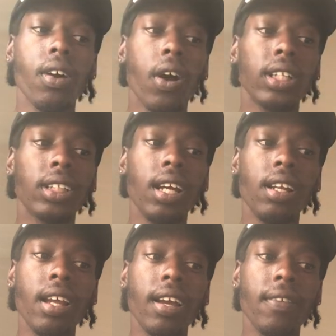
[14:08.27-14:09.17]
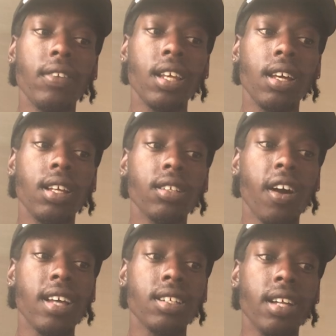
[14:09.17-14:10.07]
or saying negative things
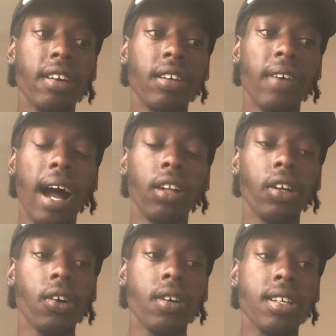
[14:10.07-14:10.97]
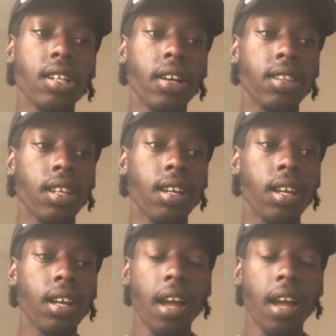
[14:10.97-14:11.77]
or has a negative outlook on a certain thing.